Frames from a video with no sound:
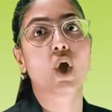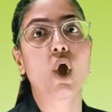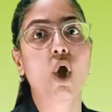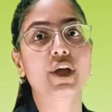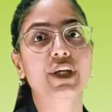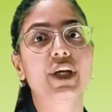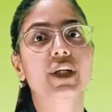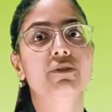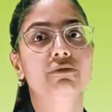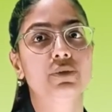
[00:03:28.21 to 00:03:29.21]

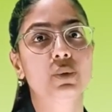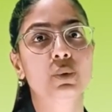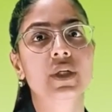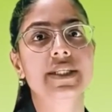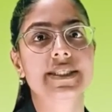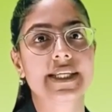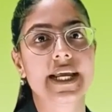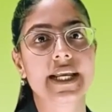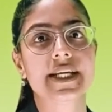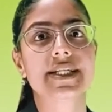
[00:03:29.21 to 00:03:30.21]
Cotton, wool,
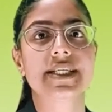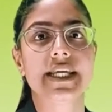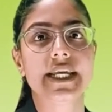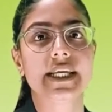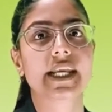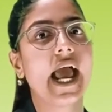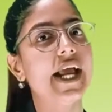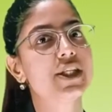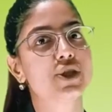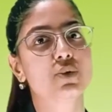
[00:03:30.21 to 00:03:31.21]
silk, linen
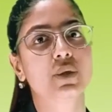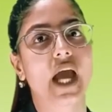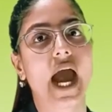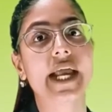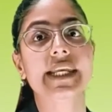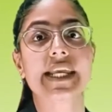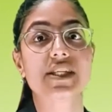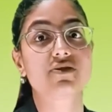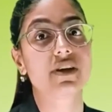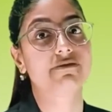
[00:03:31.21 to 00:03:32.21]
and jute are
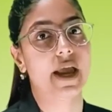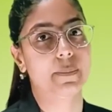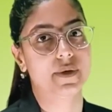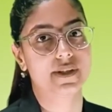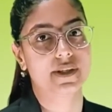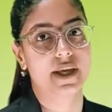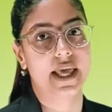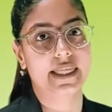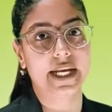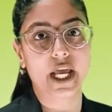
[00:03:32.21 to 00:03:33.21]
natural fibers
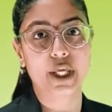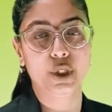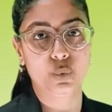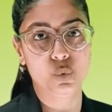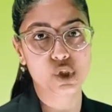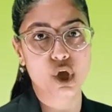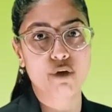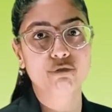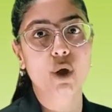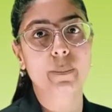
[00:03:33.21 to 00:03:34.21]
that are used
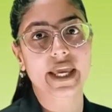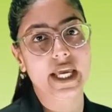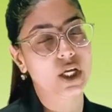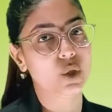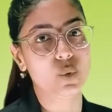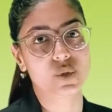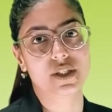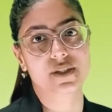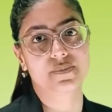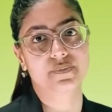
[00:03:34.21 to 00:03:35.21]
for making
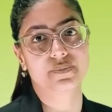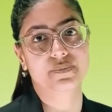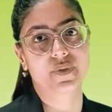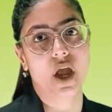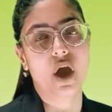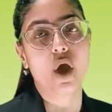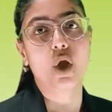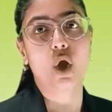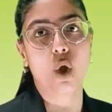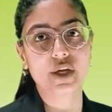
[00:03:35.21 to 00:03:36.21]
clothes.
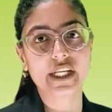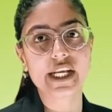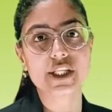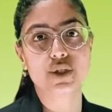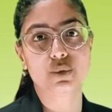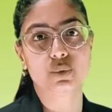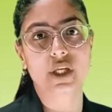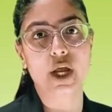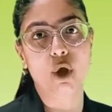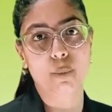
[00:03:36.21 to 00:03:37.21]
Cotton and jute
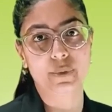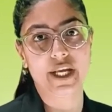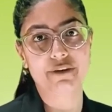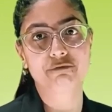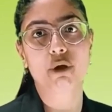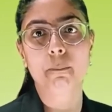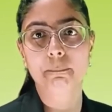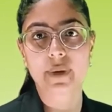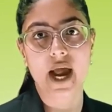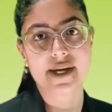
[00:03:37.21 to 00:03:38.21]
are obtained from
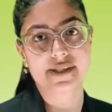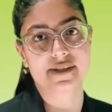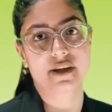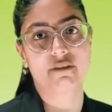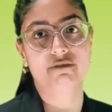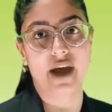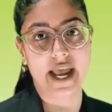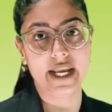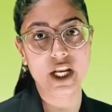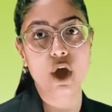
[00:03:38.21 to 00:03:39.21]
plants,
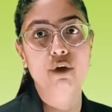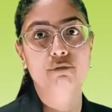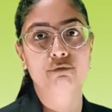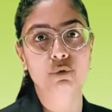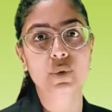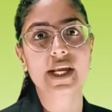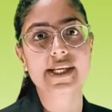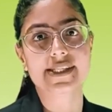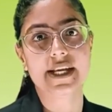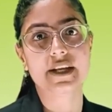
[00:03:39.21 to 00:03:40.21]
while wool
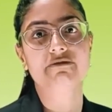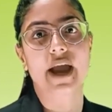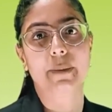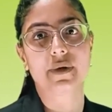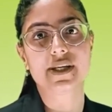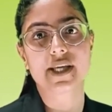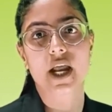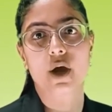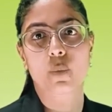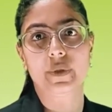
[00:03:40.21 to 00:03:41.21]
and silk fibers
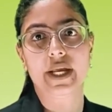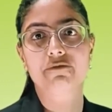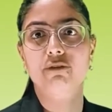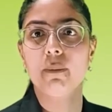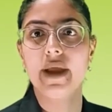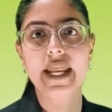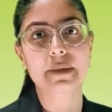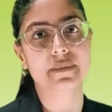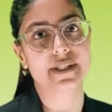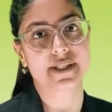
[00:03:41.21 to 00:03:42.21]
are obtained from
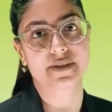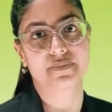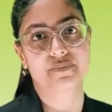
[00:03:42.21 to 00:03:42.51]
animals.